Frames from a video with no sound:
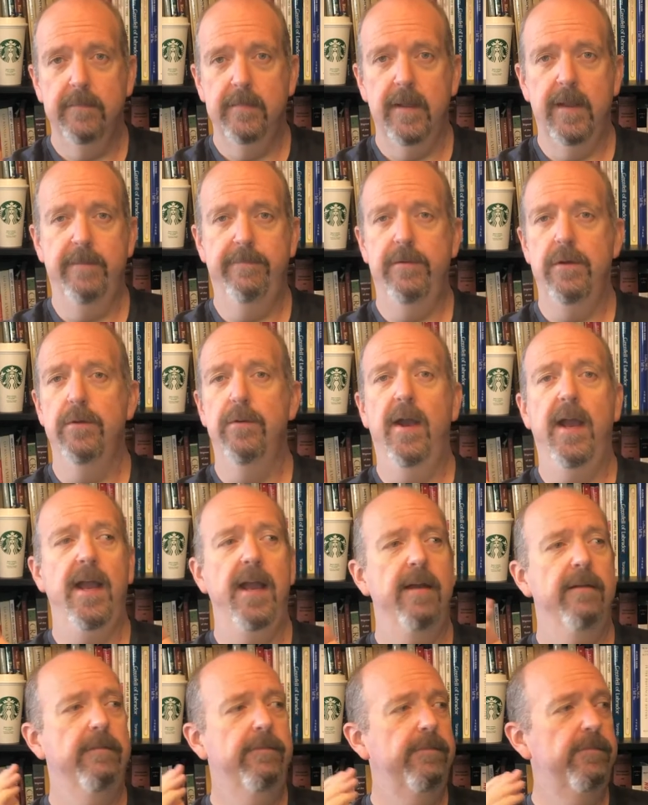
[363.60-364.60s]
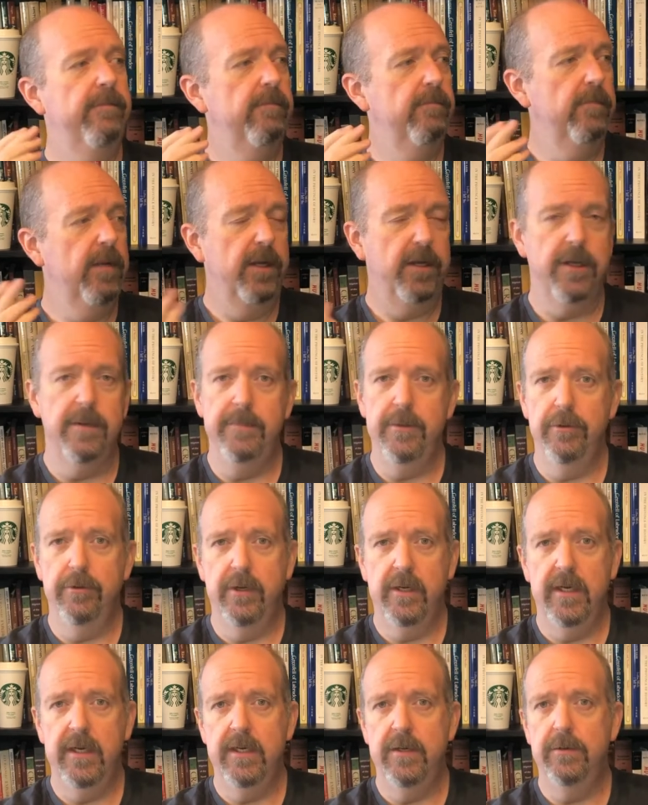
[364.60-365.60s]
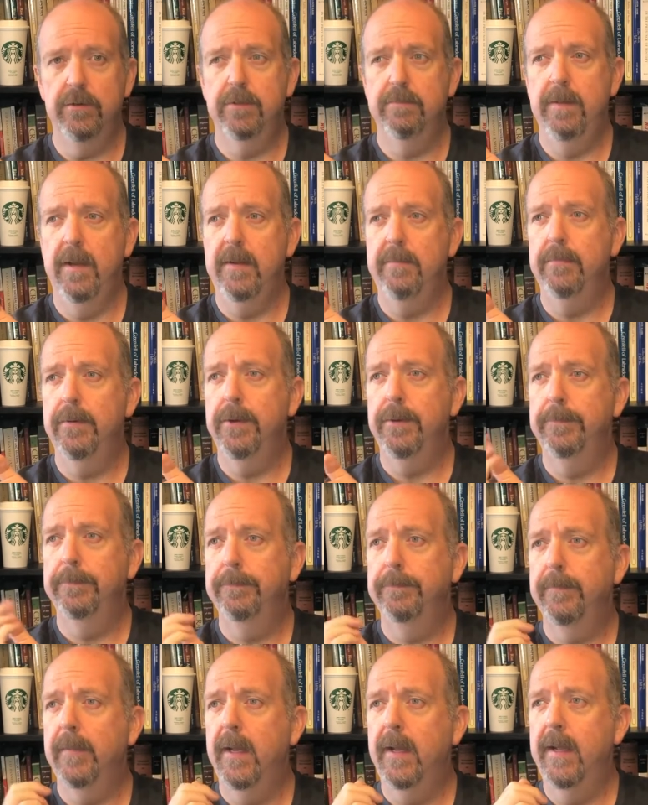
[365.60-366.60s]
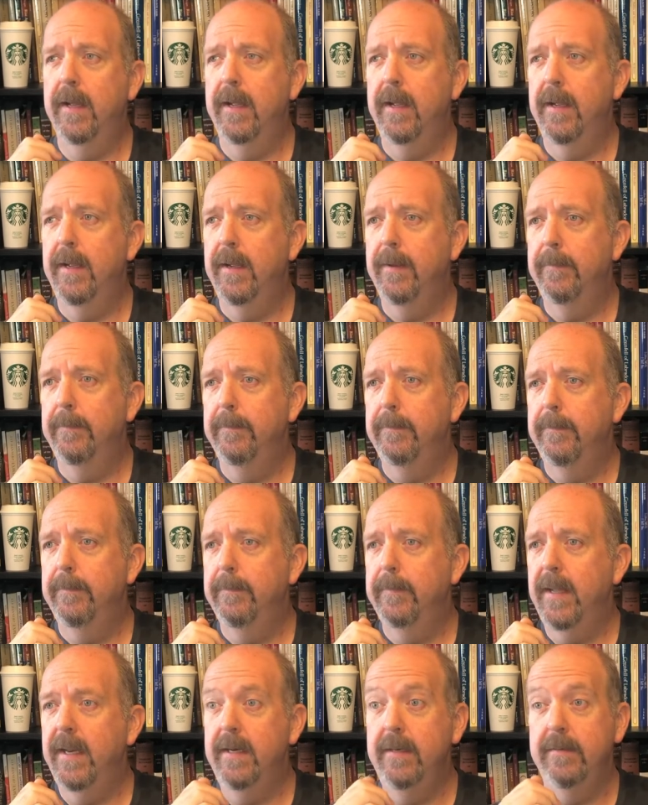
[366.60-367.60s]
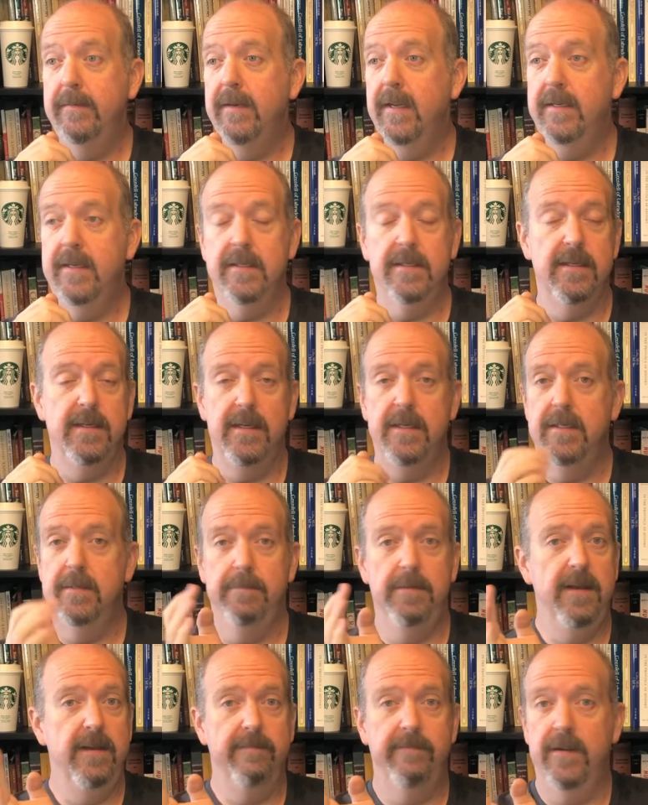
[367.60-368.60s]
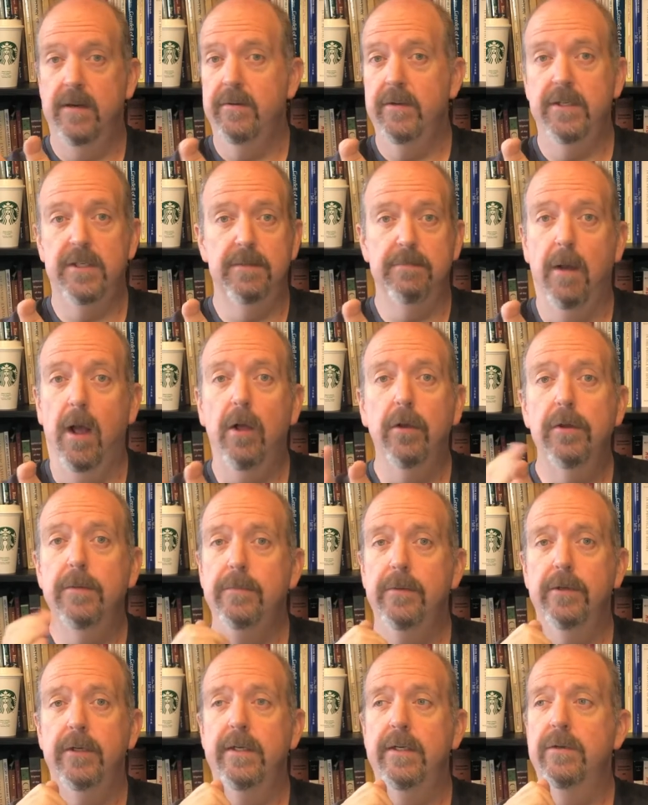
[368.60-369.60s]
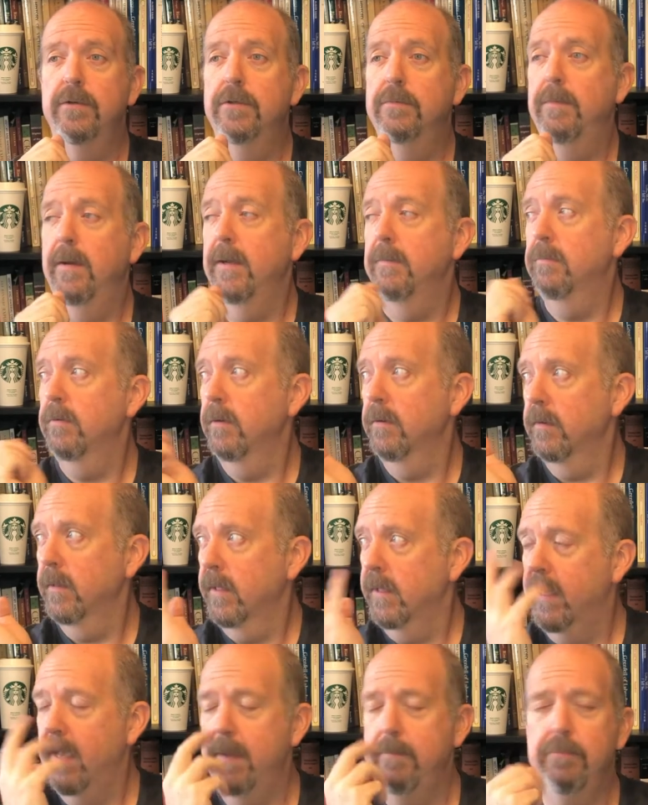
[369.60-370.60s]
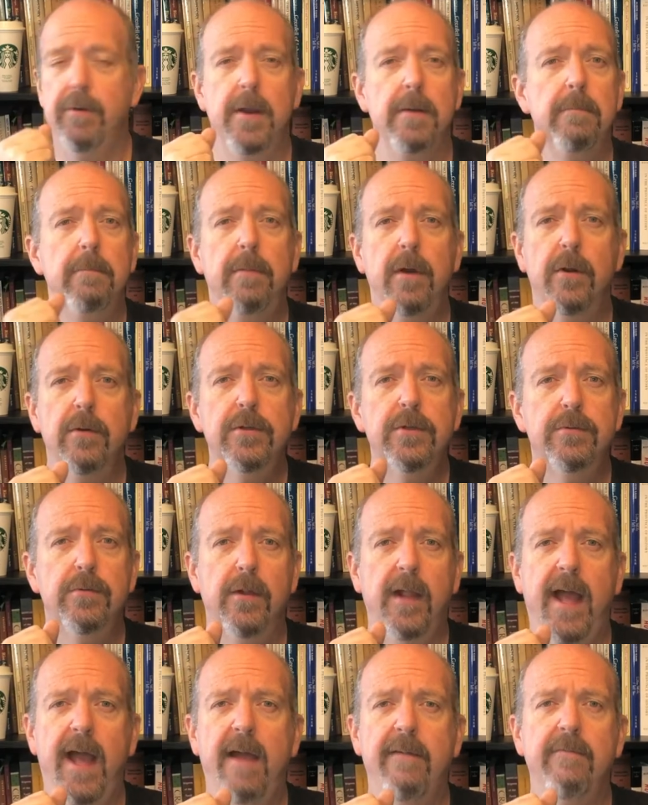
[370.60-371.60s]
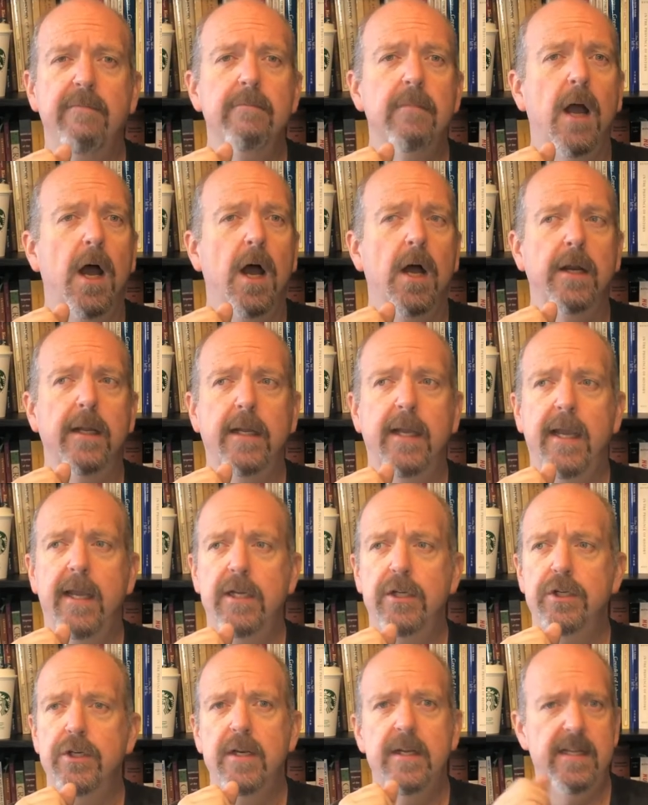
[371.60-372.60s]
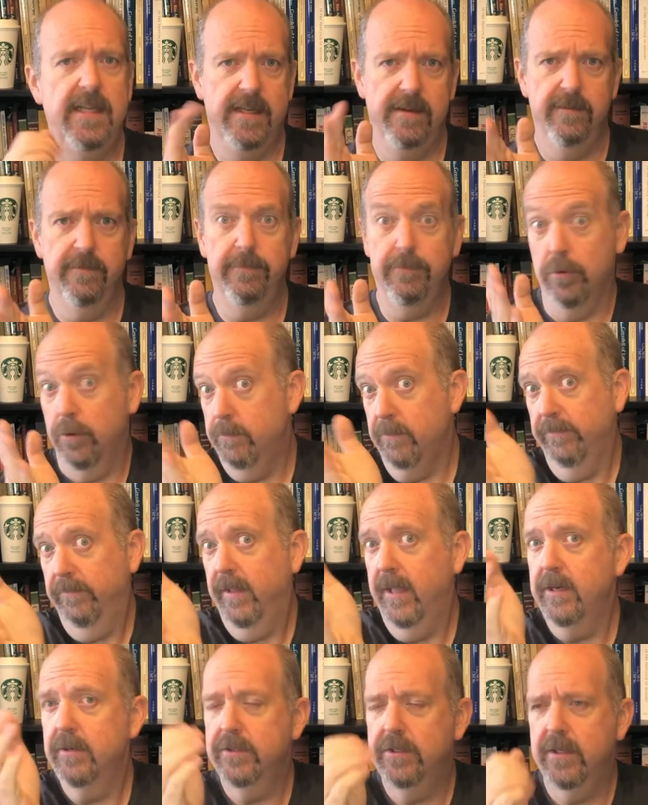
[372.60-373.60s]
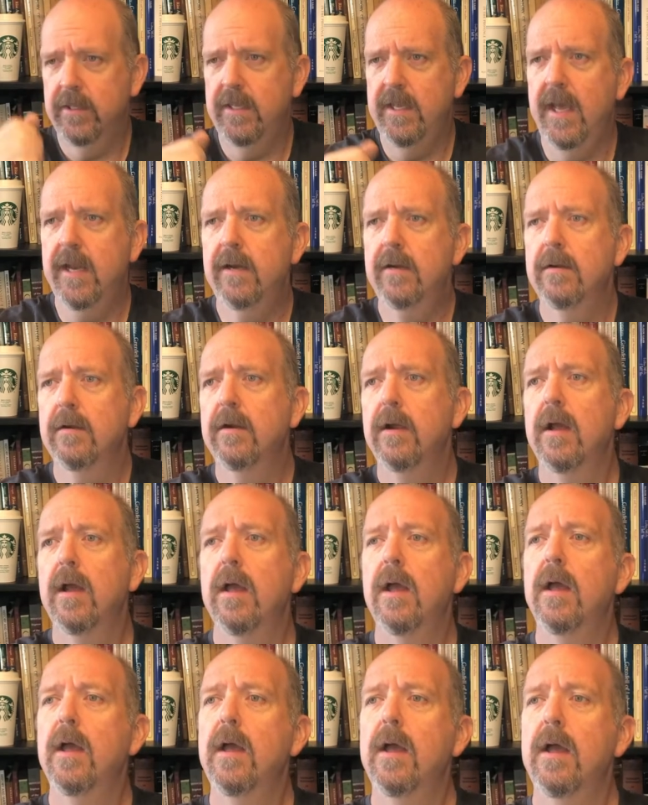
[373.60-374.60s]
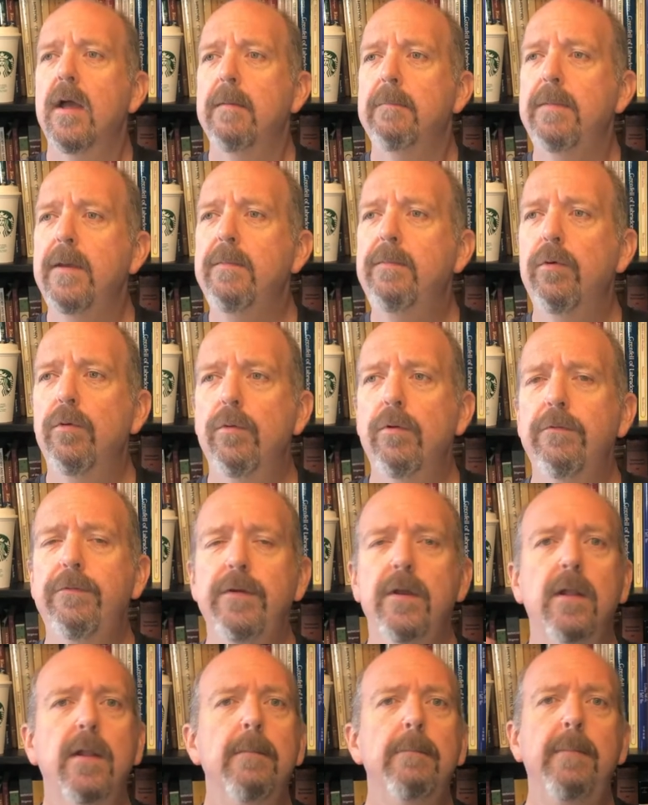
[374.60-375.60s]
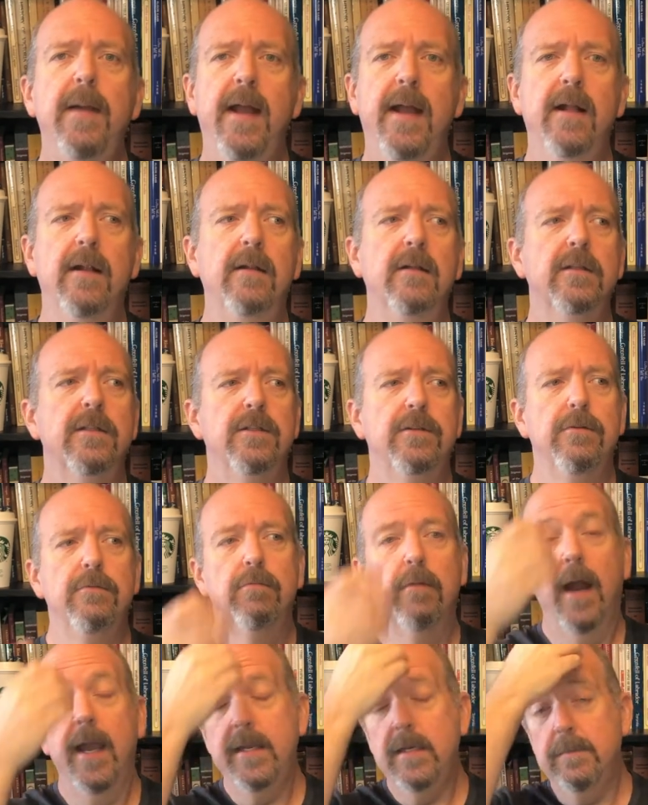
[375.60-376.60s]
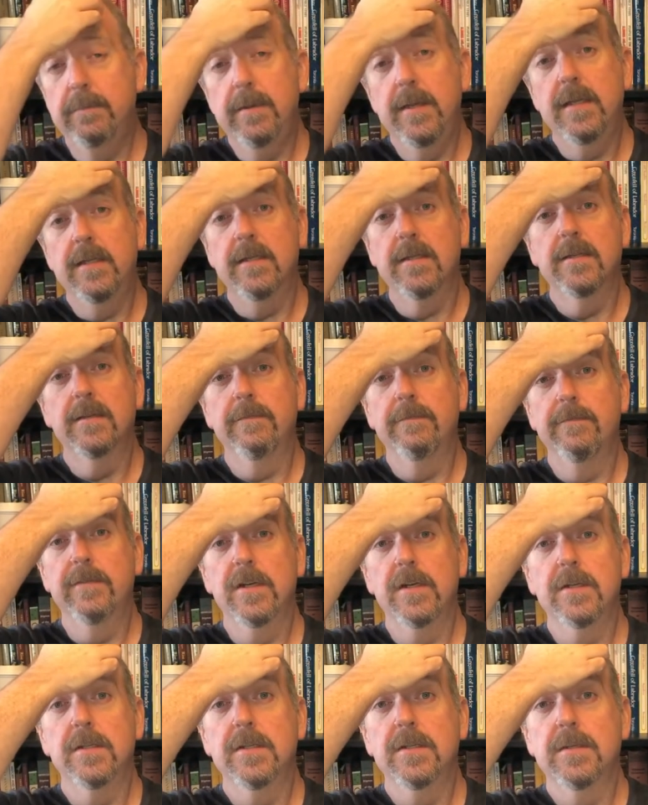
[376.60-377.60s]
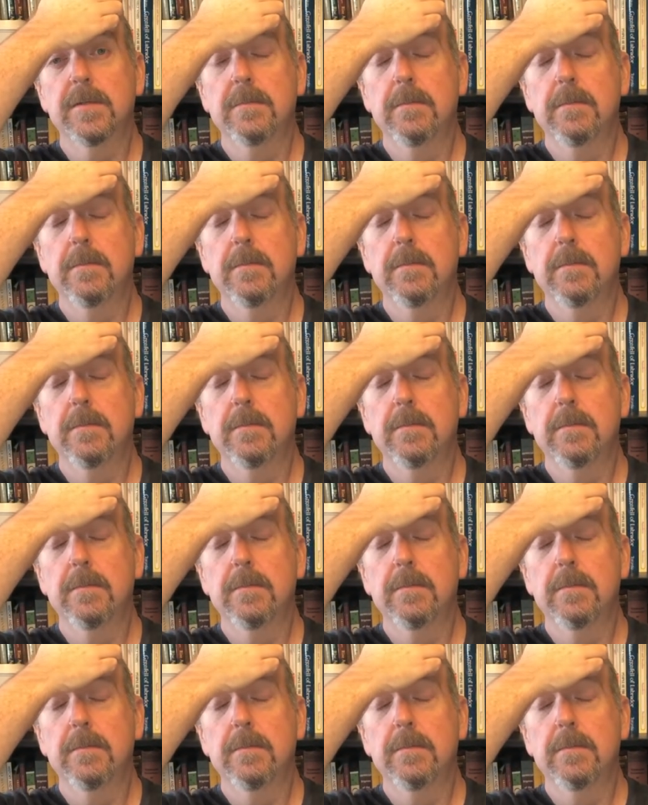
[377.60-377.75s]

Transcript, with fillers: if you have a community newspaper, um, and it doesn't need to be a very small community newspaper. The Cape Breton Post will have them on occasion in the form of letters to the editor. People will feel impelled to write pieces of verse